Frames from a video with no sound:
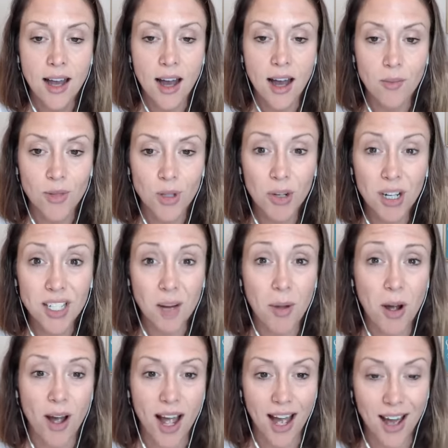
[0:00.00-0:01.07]
Um, so we're going to talk
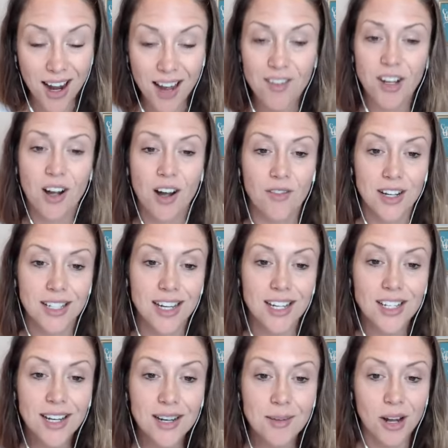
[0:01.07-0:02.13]
about how to have the
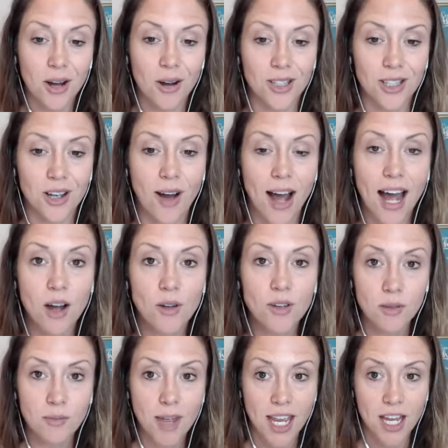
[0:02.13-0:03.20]
conversation, but also how
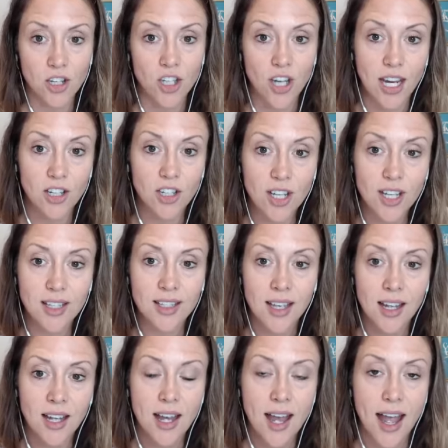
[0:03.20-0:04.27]
to make
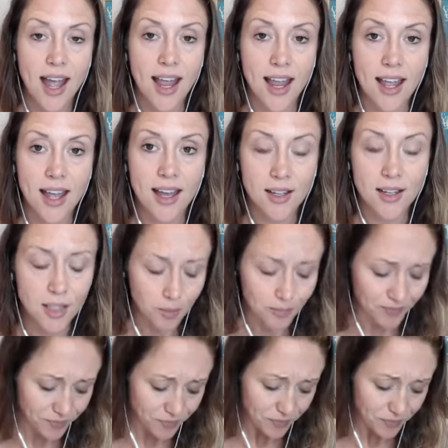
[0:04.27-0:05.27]
changes and